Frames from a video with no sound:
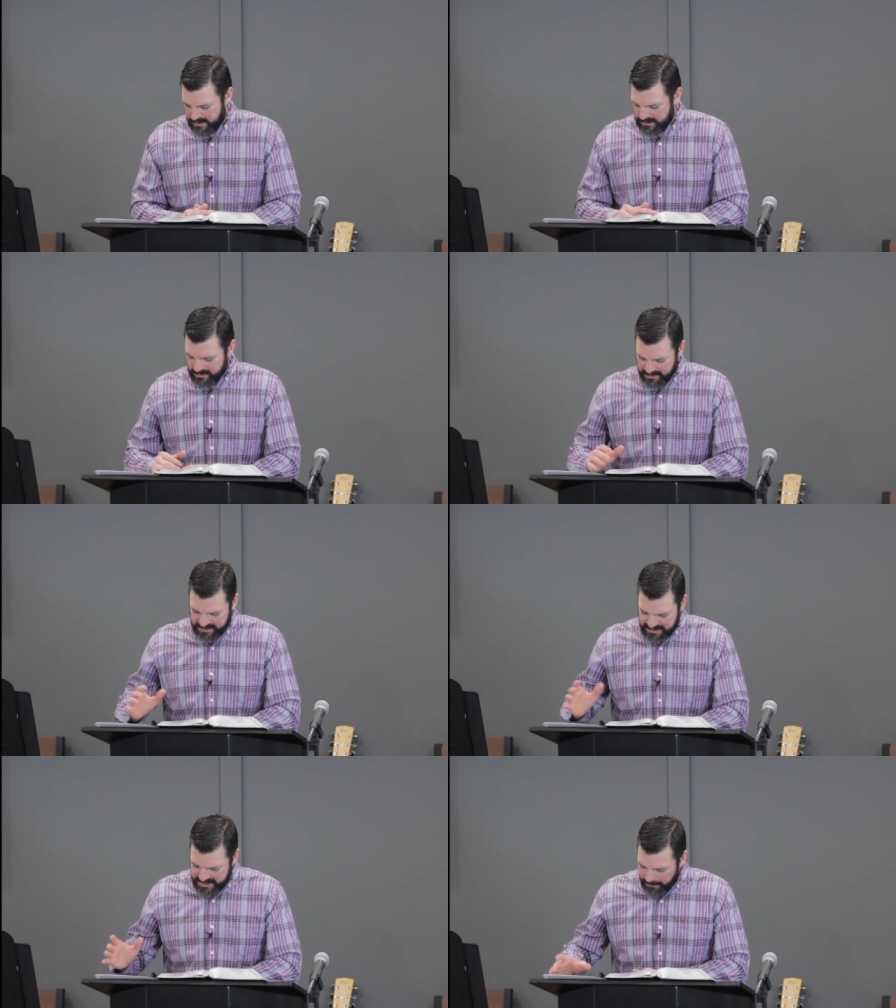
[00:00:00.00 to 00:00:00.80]
There are
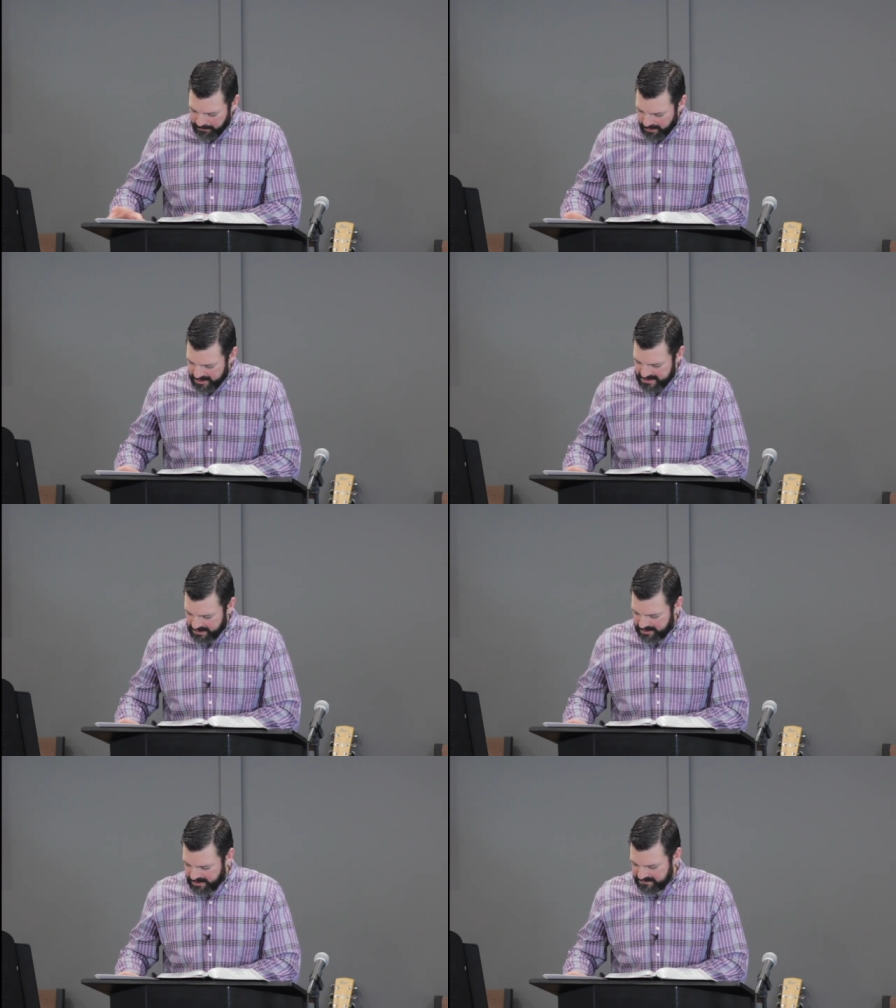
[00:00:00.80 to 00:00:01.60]
contemporaries
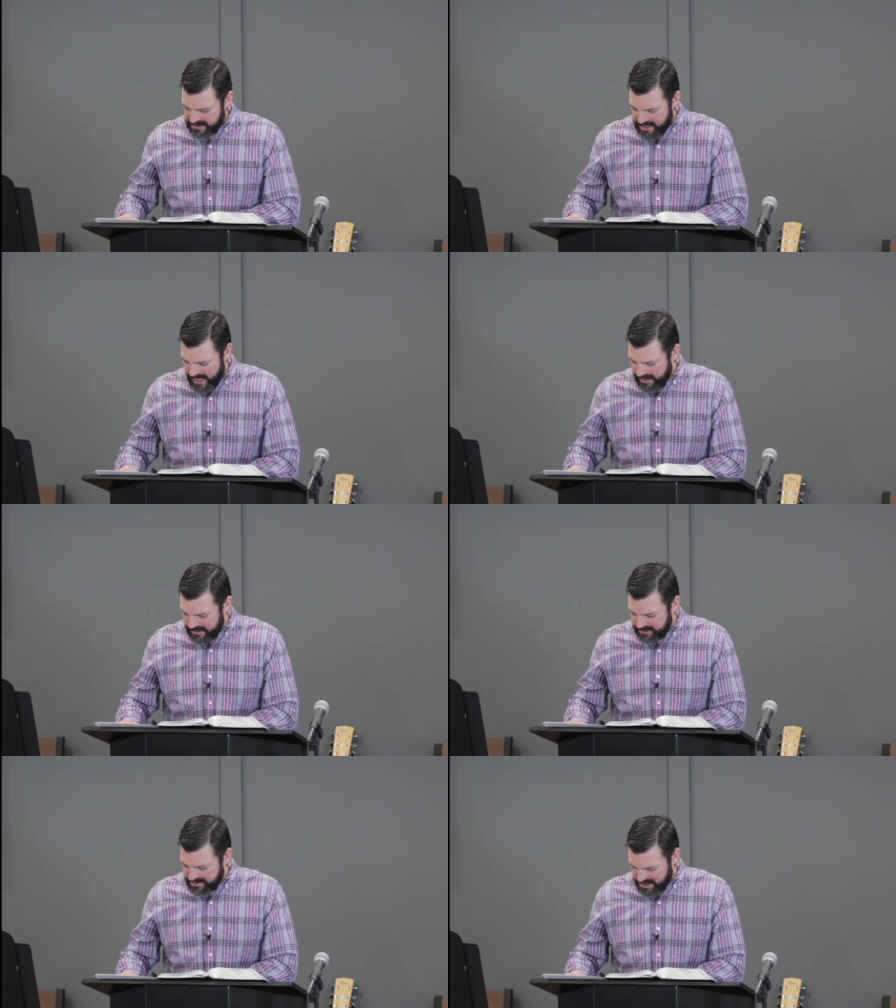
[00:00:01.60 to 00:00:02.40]
that could have
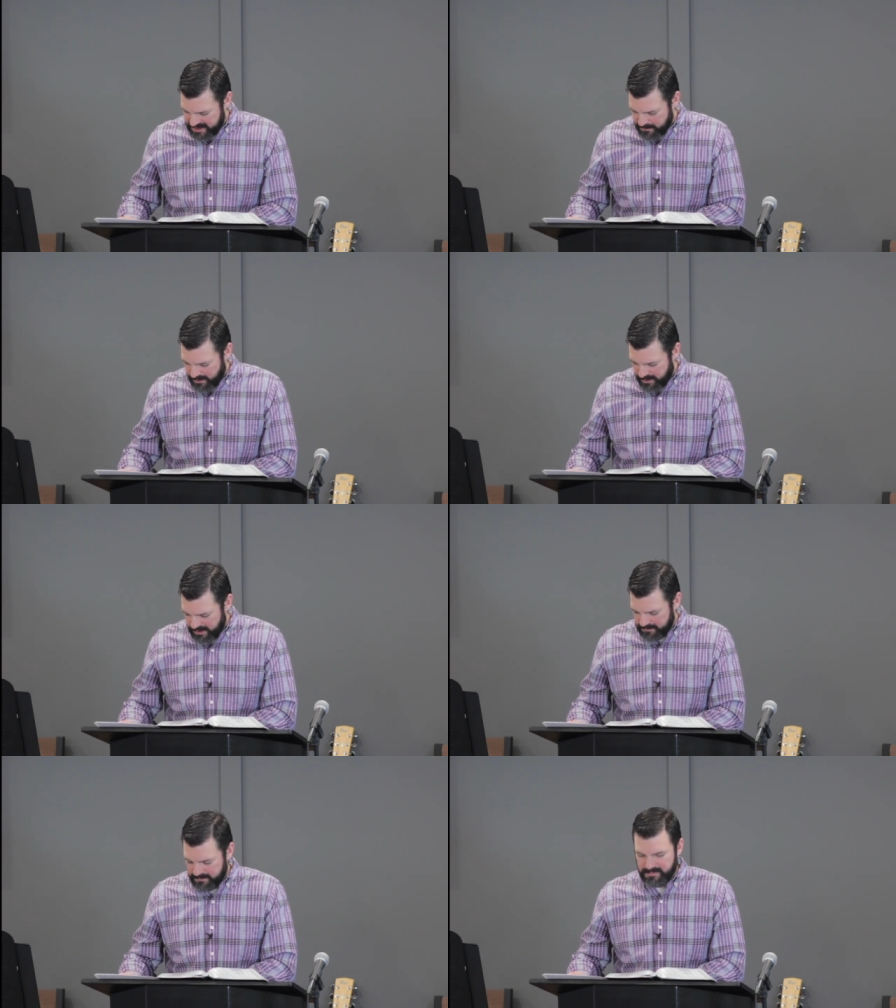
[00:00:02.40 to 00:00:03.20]
denied their
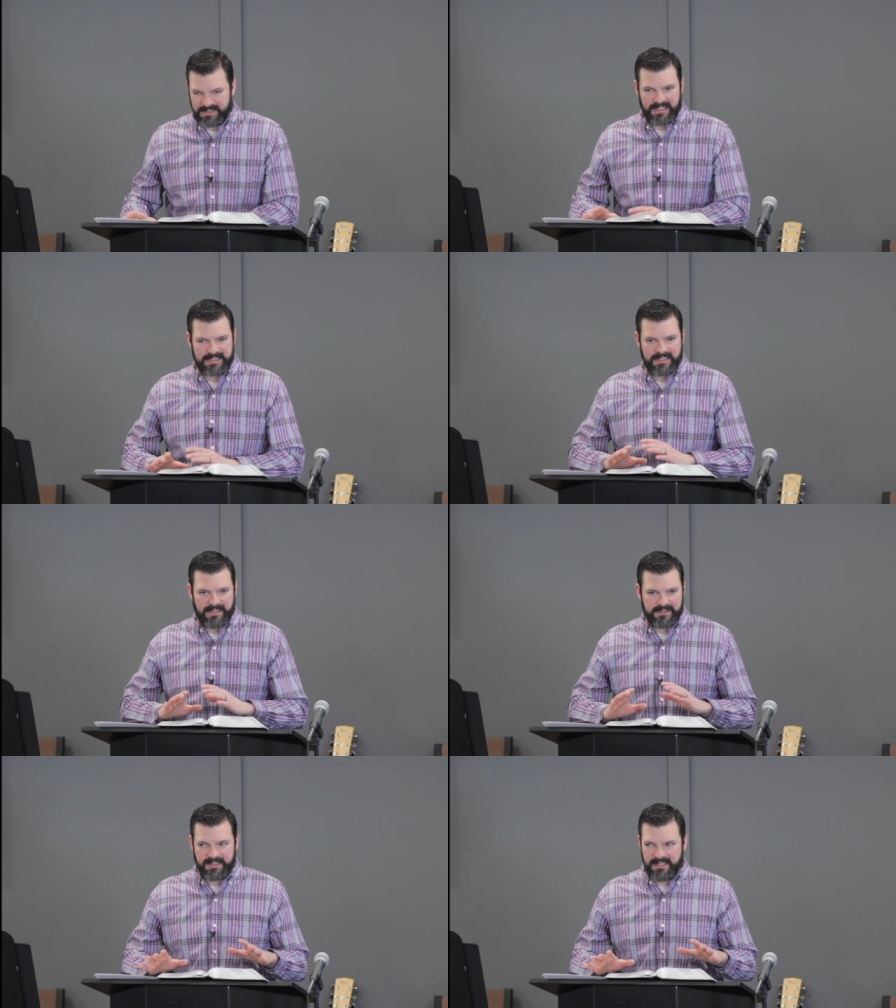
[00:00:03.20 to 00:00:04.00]
testimony. That's
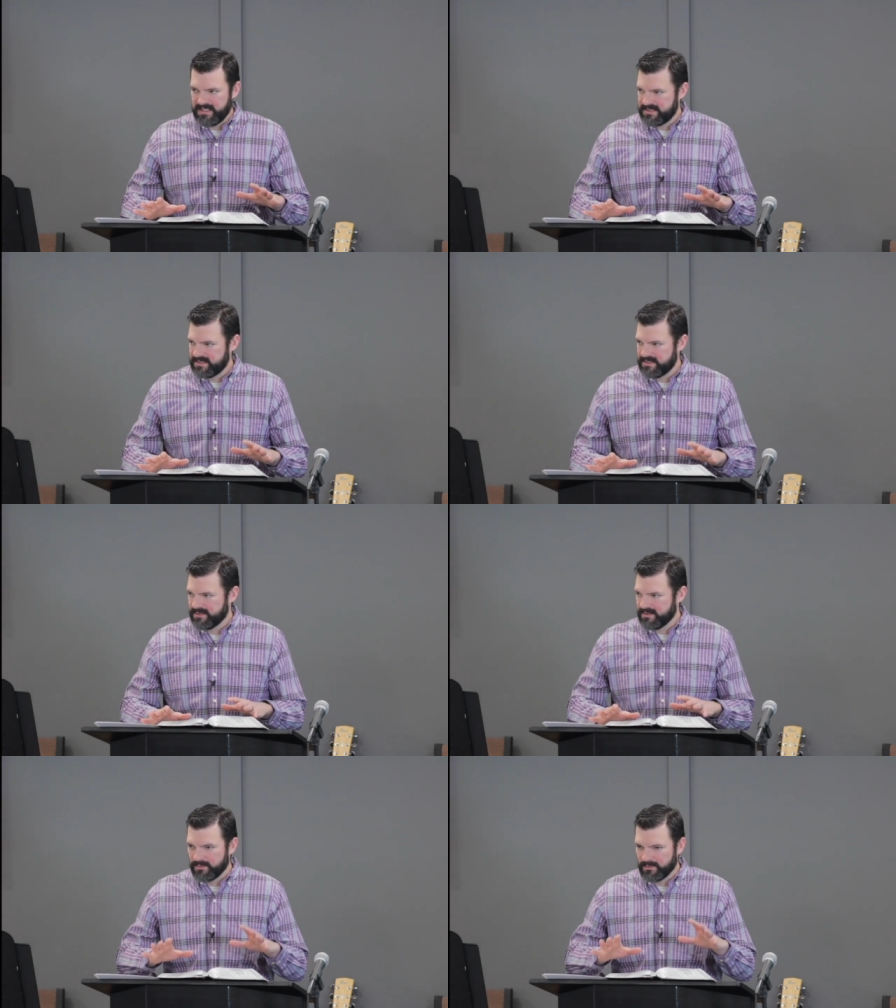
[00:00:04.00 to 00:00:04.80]
not the case.
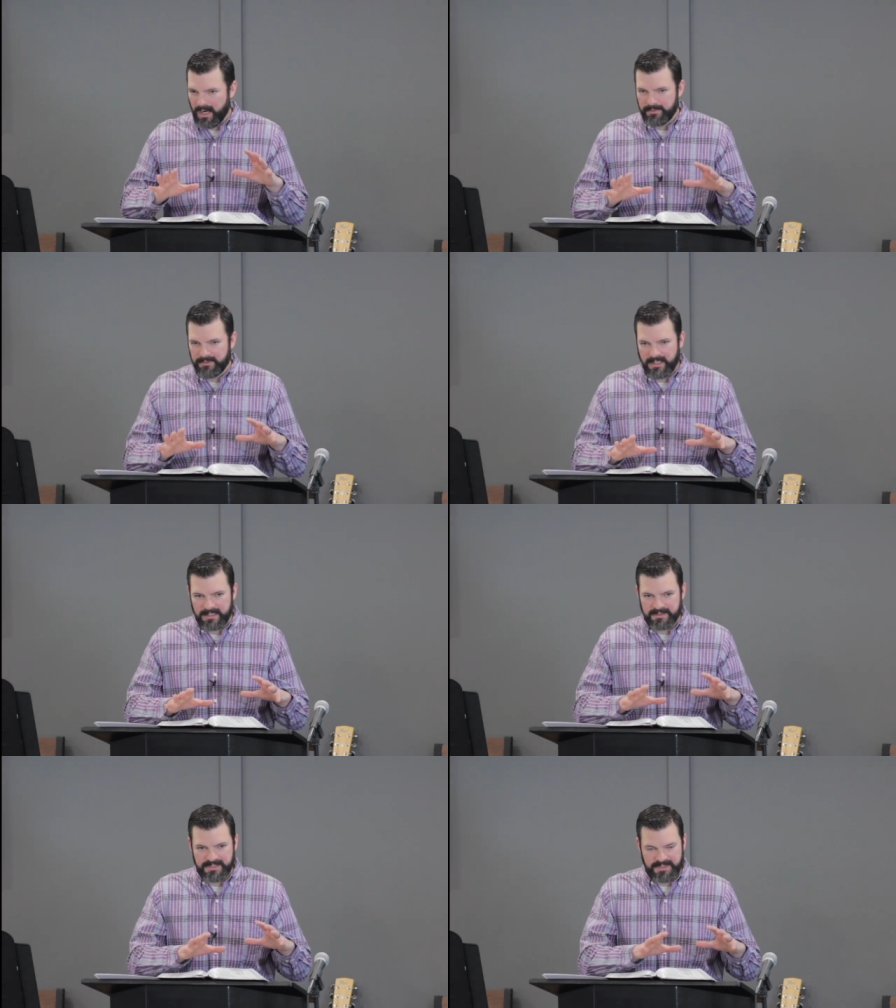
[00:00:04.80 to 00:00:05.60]
They're
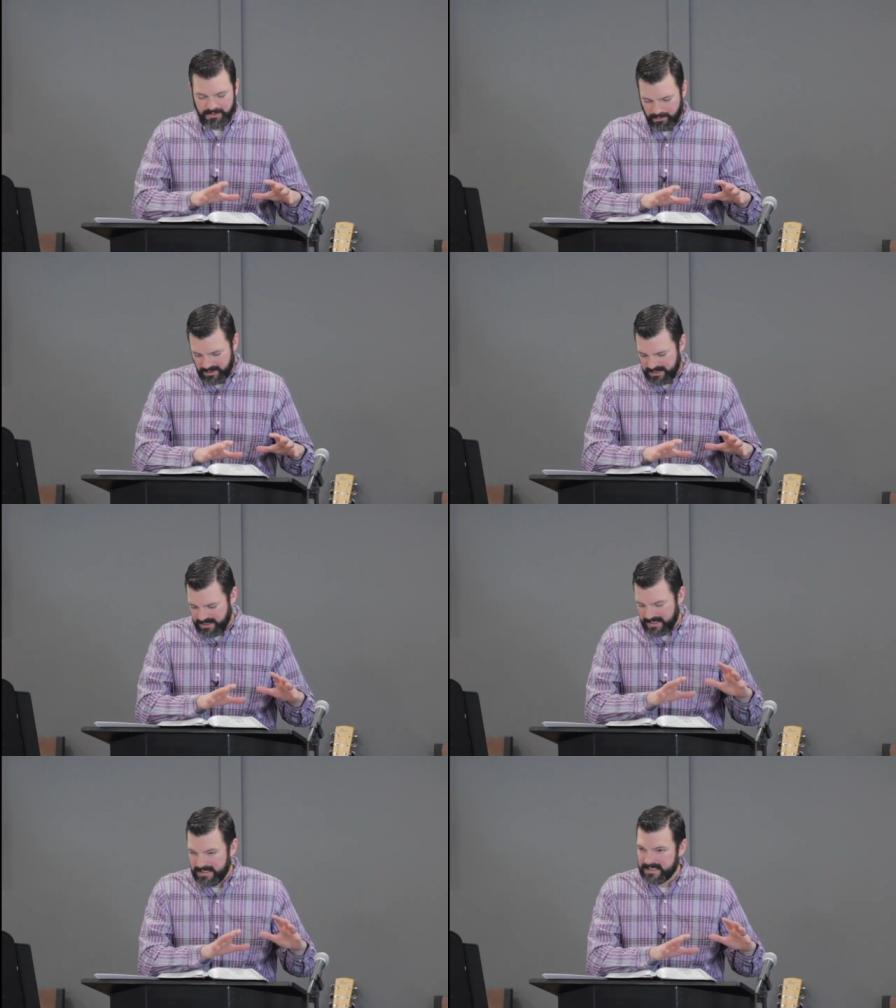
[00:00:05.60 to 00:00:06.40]
corroborating the story
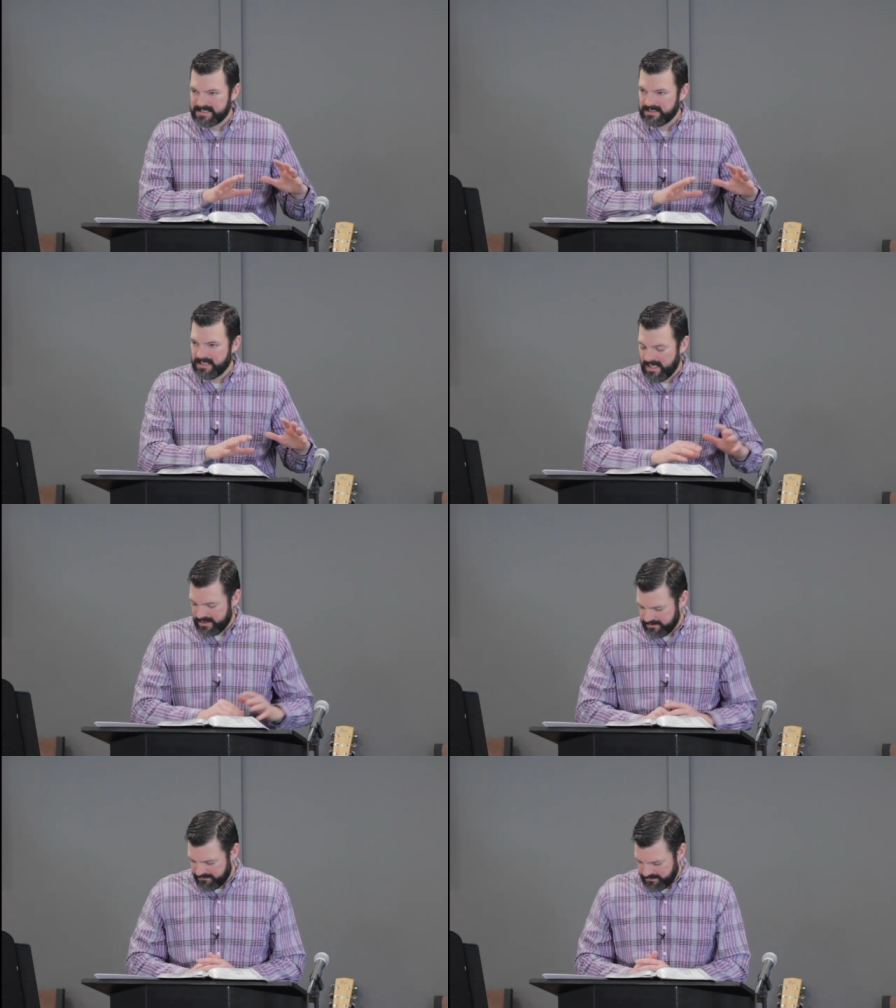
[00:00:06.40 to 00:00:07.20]
that he is alive.